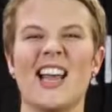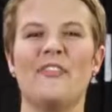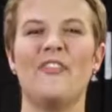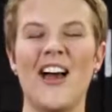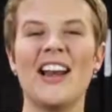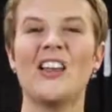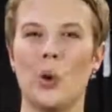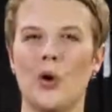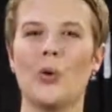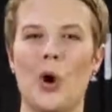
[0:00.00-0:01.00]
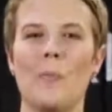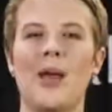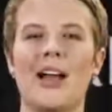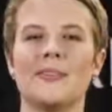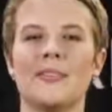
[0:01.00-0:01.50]
and fatty oil
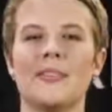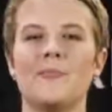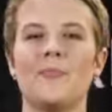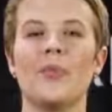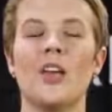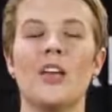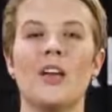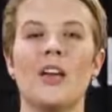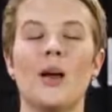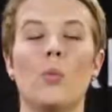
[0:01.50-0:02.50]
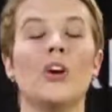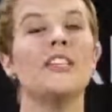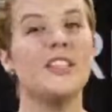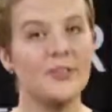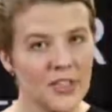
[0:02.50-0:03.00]
compounds. Where
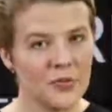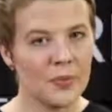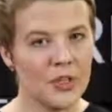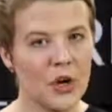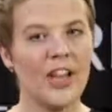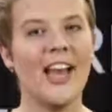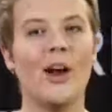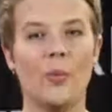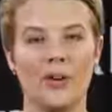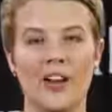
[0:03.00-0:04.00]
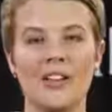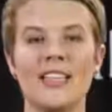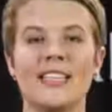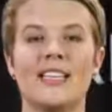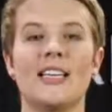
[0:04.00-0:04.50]
it differs from the toddy, however,
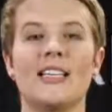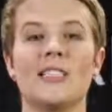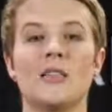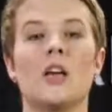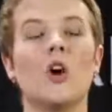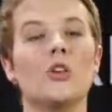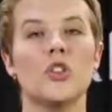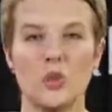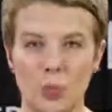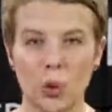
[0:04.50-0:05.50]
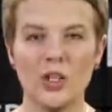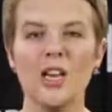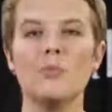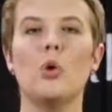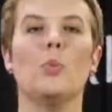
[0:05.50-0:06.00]
is that it's a lot
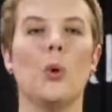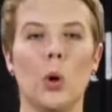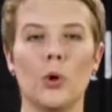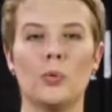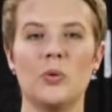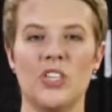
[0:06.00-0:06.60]
smaller, more portable